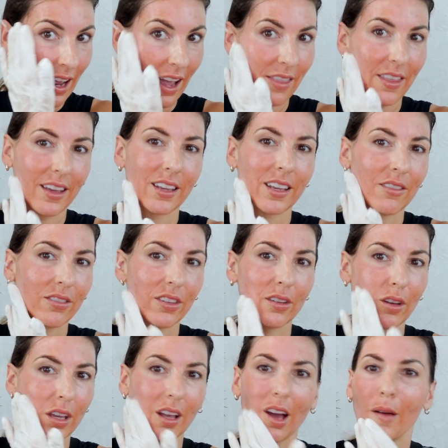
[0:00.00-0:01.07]
and that gives you
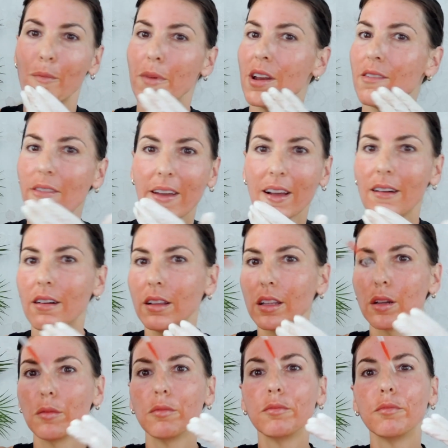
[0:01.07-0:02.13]
like a bit of like a
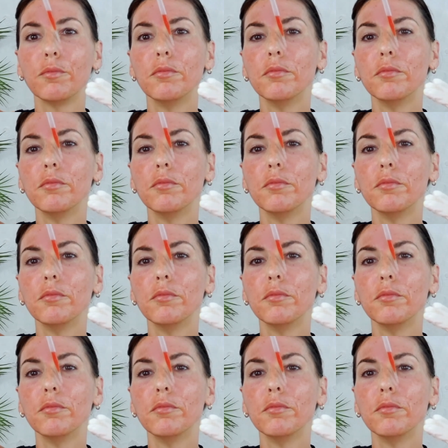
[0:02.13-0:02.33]
little